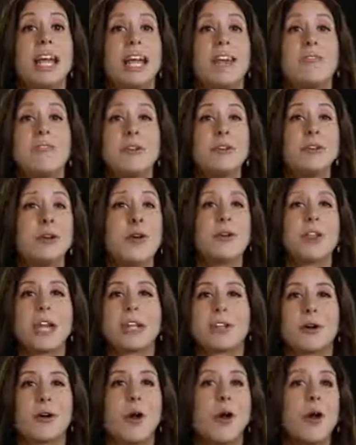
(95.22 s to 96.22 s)
If you know
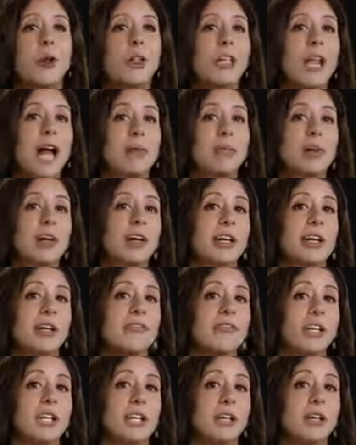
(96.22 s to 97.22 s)
that your whole library
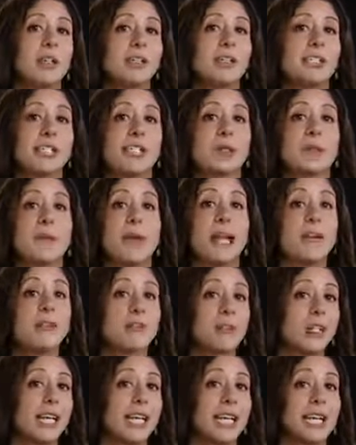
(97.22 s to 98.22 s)
of videos is made
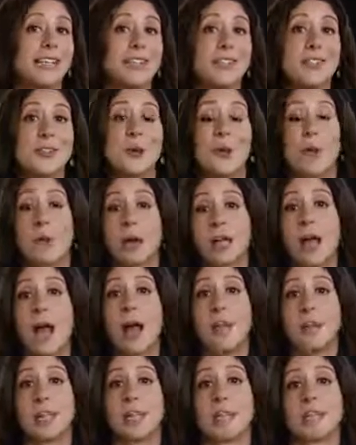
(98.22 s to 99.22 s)
for kids or
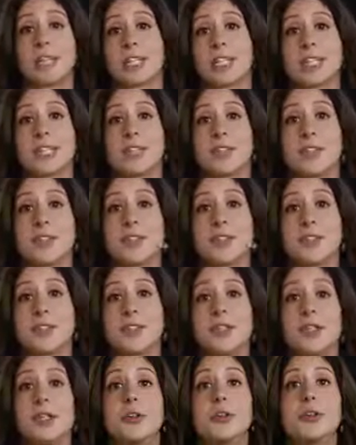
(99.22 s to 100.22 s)
not made for kids,
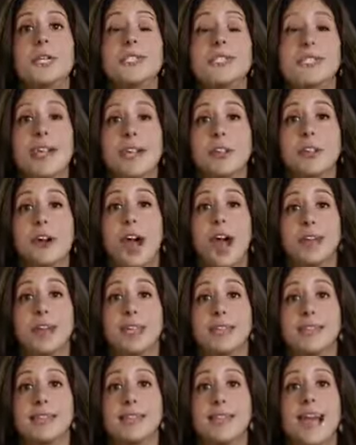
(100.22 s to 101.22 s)
you can set your
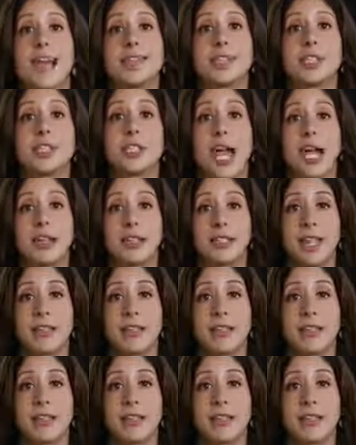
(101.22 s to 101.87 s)
audience at the channel